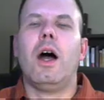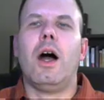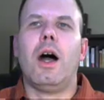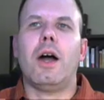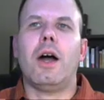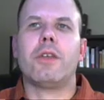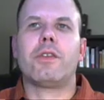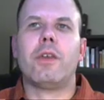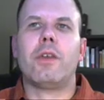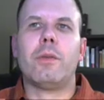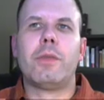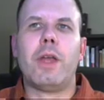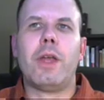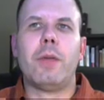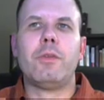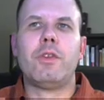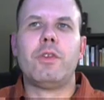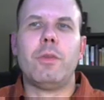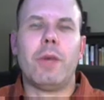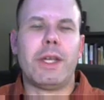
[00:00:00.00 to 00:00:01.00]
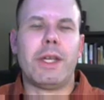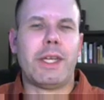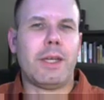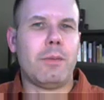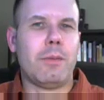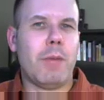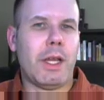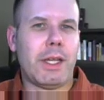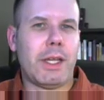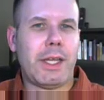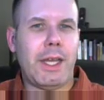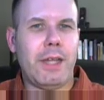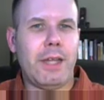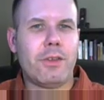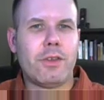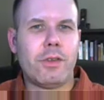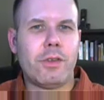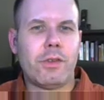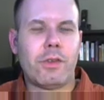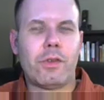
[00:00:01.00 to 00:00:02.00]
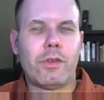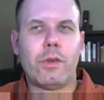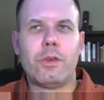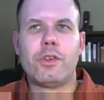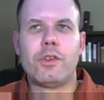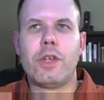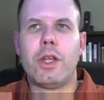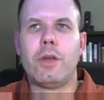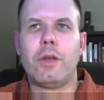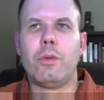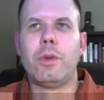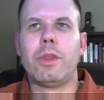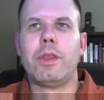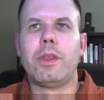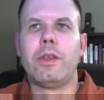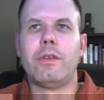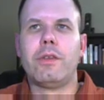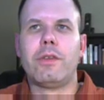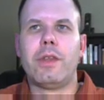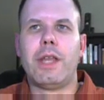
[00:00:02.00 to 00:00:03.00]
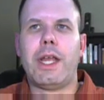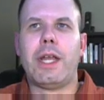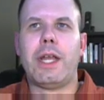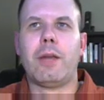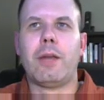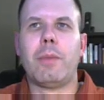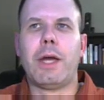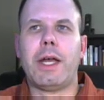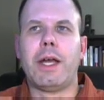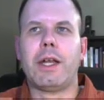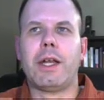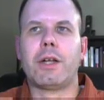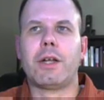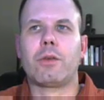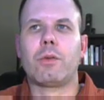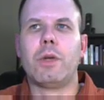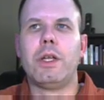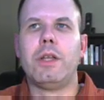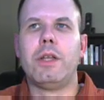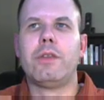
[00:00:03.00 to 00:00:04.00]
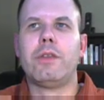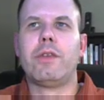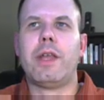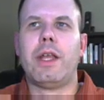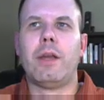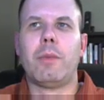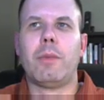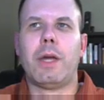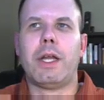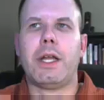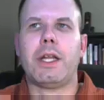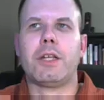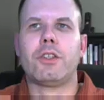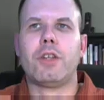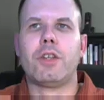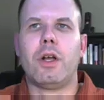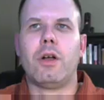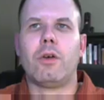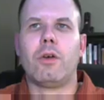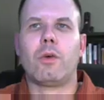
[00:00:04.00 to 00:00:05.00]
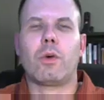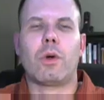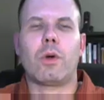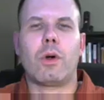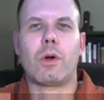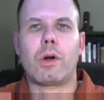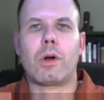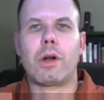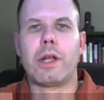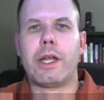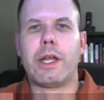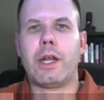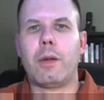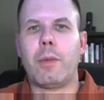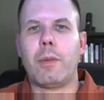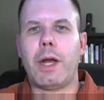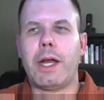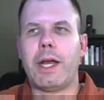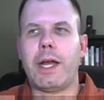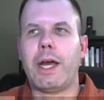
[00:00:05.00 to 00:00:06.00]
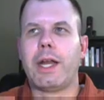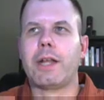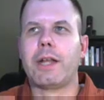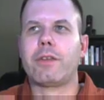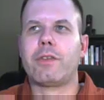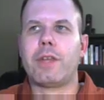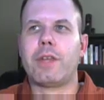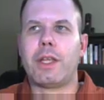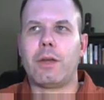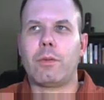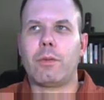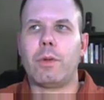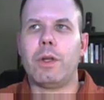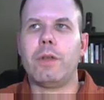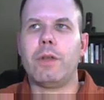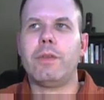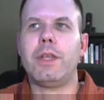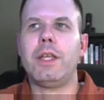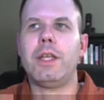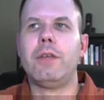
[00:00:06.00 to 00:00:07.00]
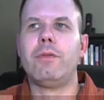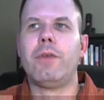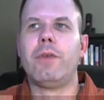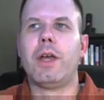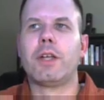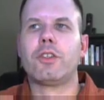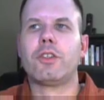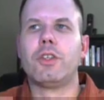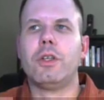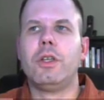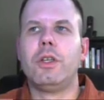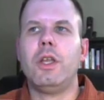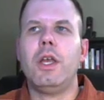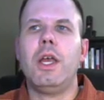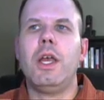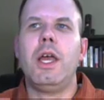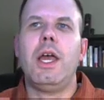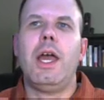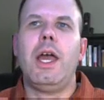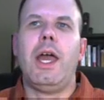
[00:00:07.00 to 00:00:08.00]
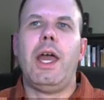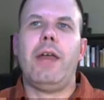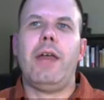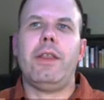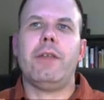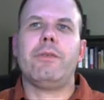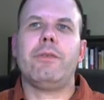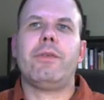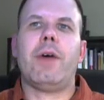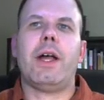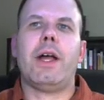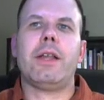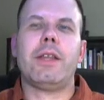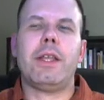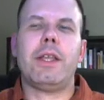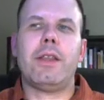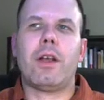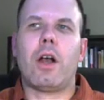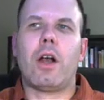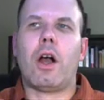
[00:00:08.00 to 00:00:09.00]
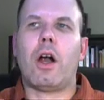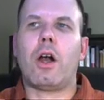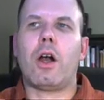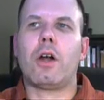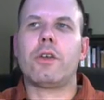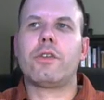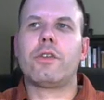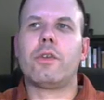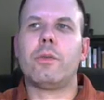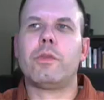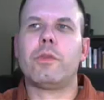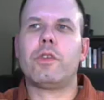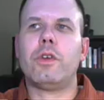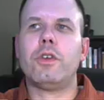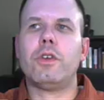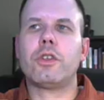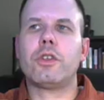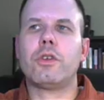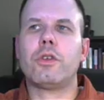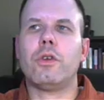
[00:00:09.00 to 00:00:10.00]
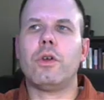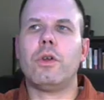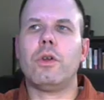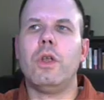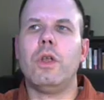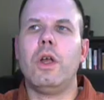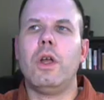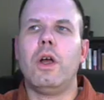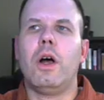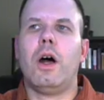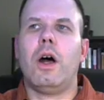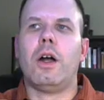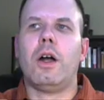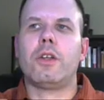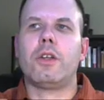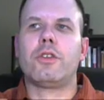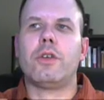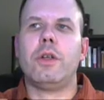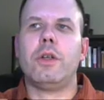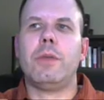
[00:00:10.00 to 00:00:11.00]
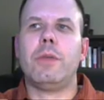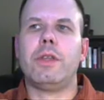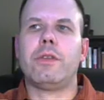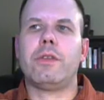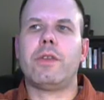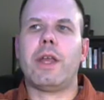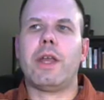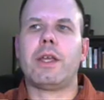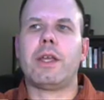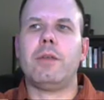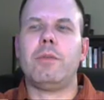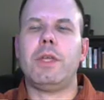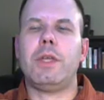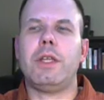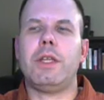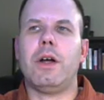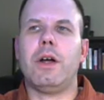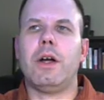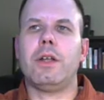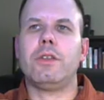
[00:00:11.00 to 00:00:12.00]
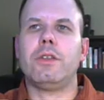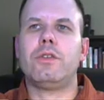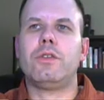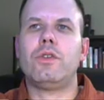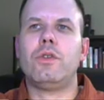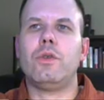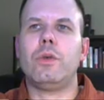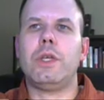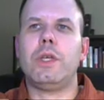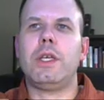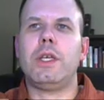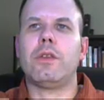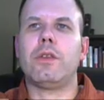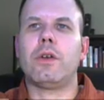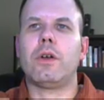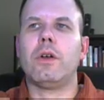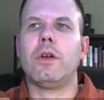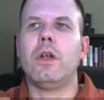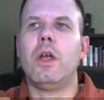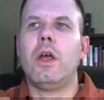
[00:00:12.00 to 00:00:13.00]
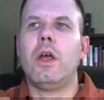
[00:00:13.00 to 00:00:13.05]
Sometimes you might get medications associated with this, an antibiotic rinse, antibiotic gel, or oral antibiotics to get rid of the infection. And then finally, there are some surgical treatments that can be done to either